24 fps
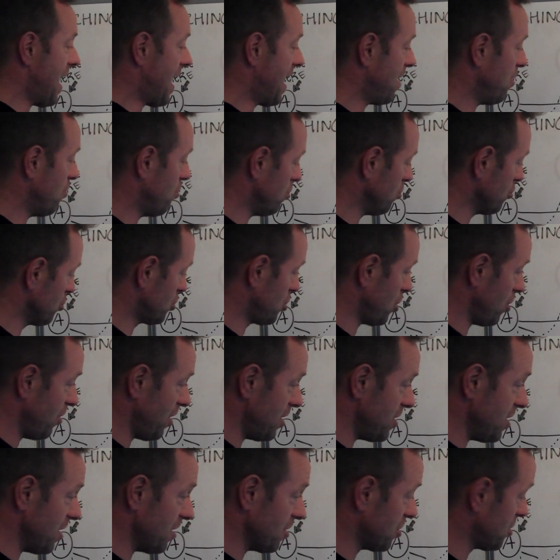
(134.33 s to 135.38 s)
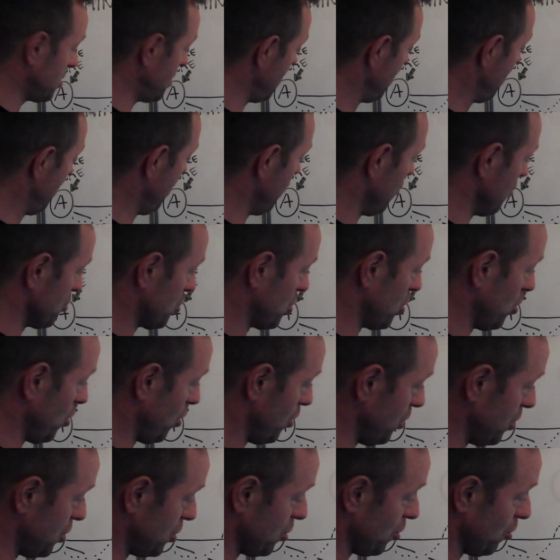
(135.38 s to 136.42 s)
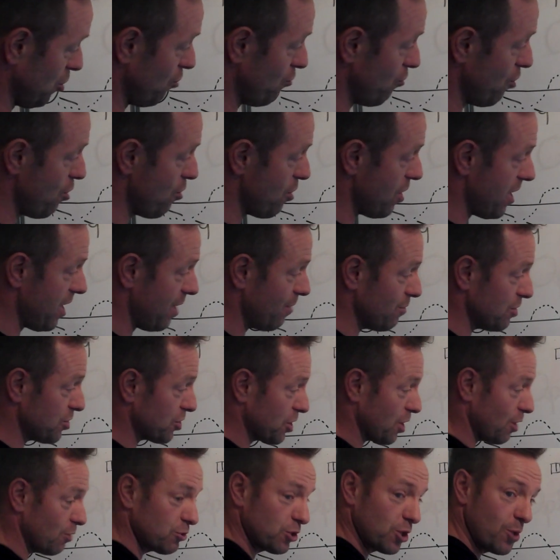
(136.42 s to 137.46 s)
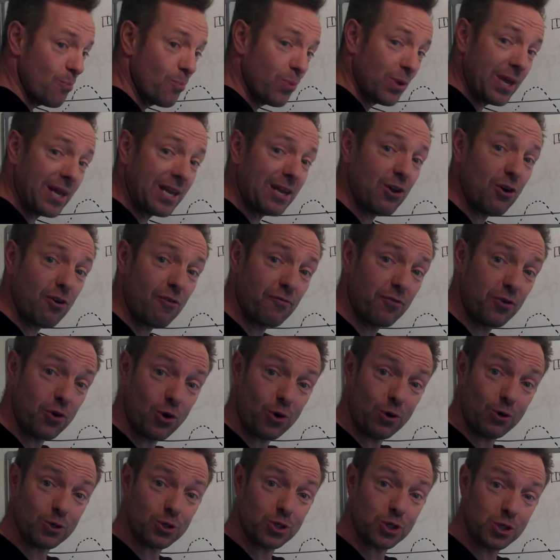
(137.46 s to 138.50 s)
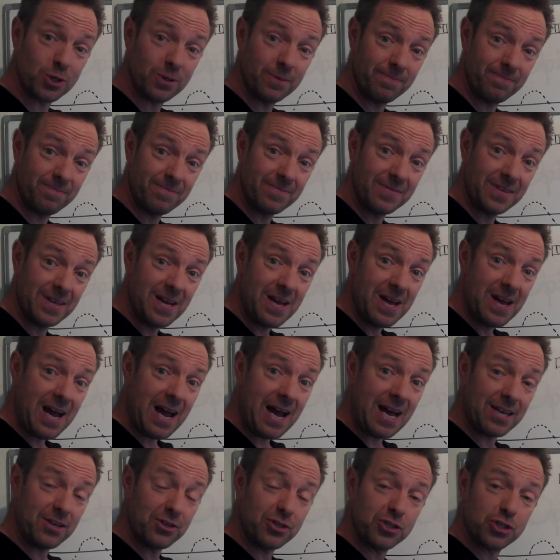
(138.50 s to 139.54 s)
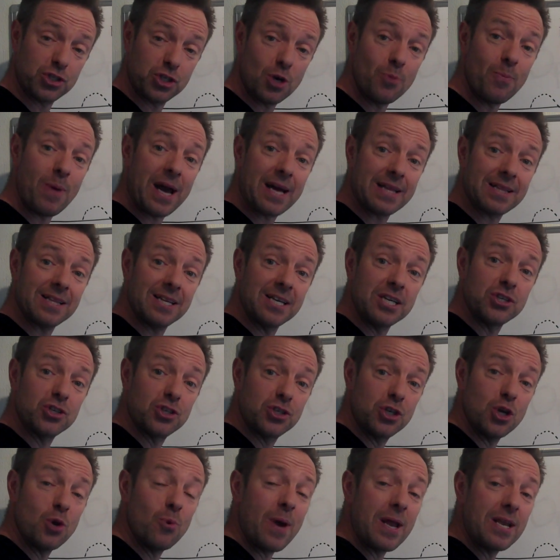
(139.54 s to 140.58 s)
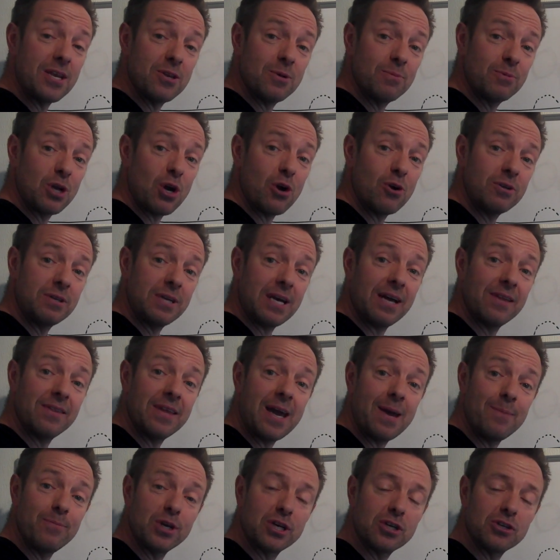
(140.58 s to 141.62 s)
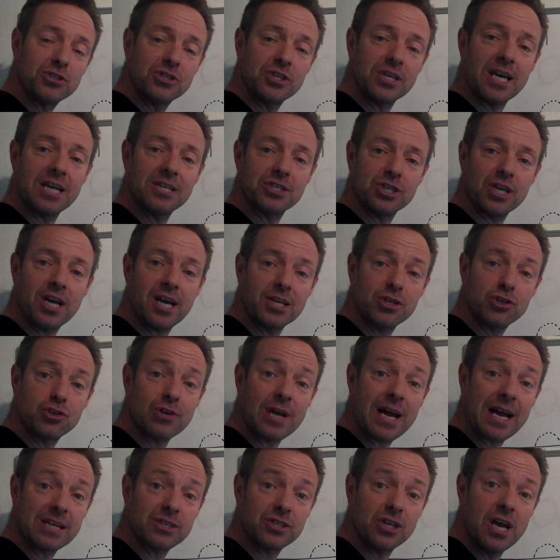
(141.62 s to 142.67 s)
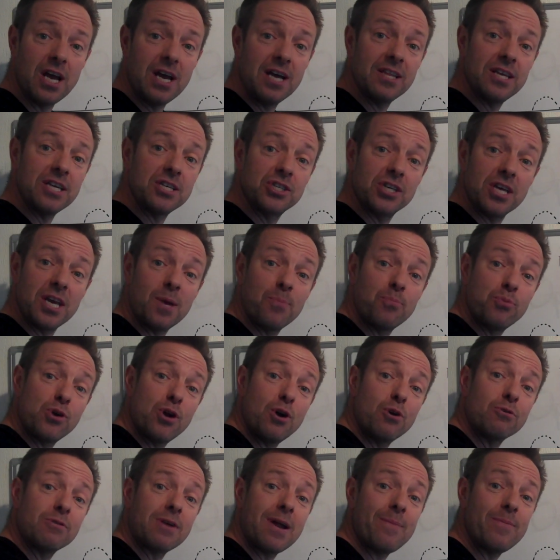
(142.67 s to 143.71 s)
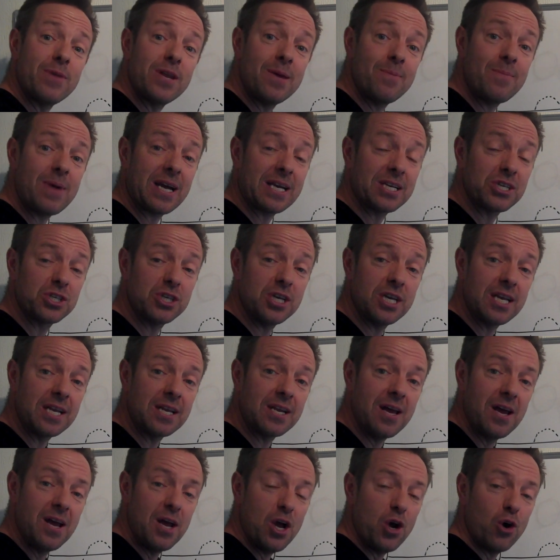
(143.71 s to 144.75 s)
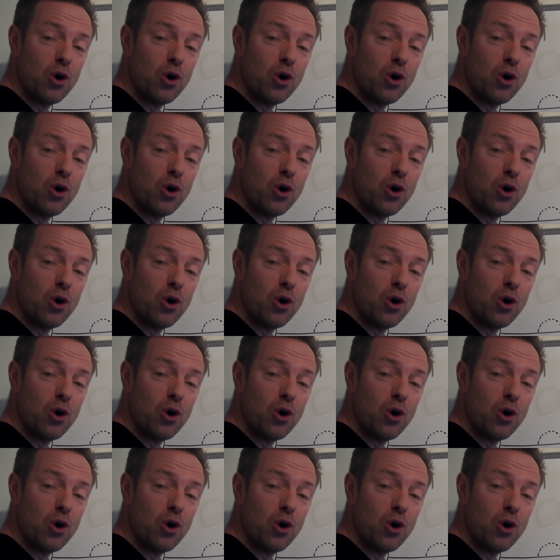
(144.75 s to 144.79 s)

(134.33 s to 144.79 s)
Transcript: And also then you can see we've also got this other route here which goes completely off course. And some athletes do end up going down there because they get sidetracked. They see a programme in a magazine